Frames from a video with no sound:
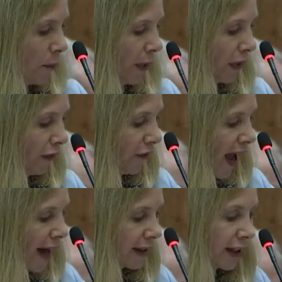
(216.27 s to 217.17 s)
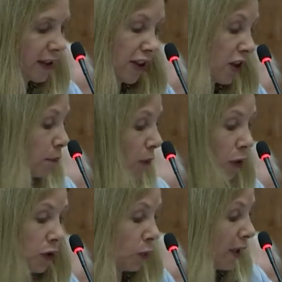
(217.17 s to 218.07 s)
But the fact is that the
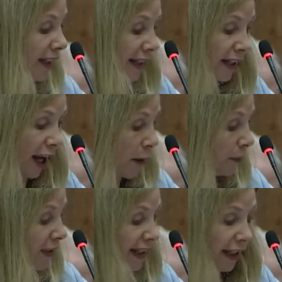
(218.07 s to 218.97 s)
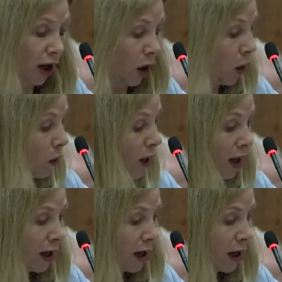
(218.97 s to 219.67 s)
most recent MCO,